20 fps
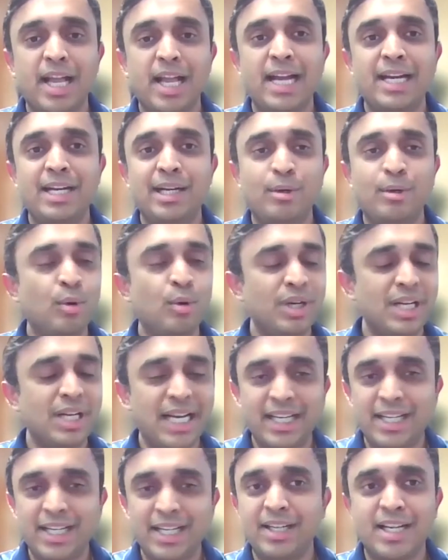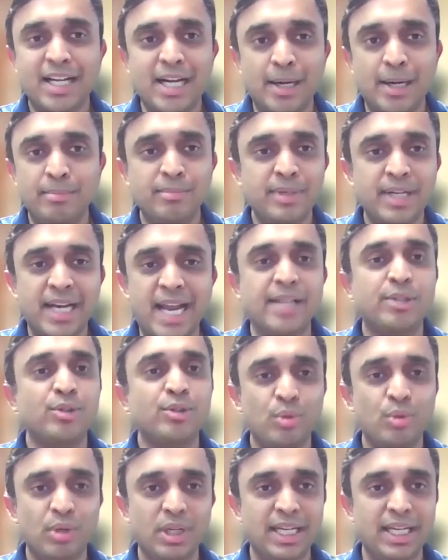and don't let it come
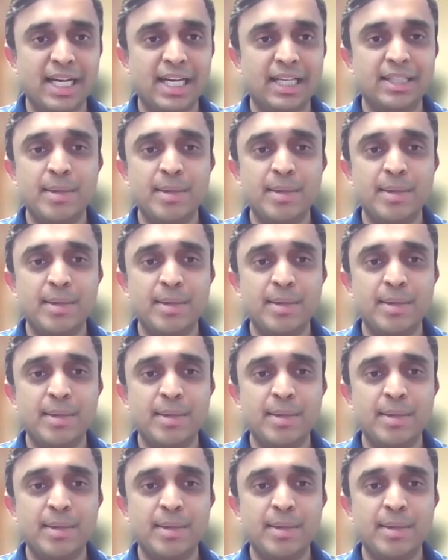naturally.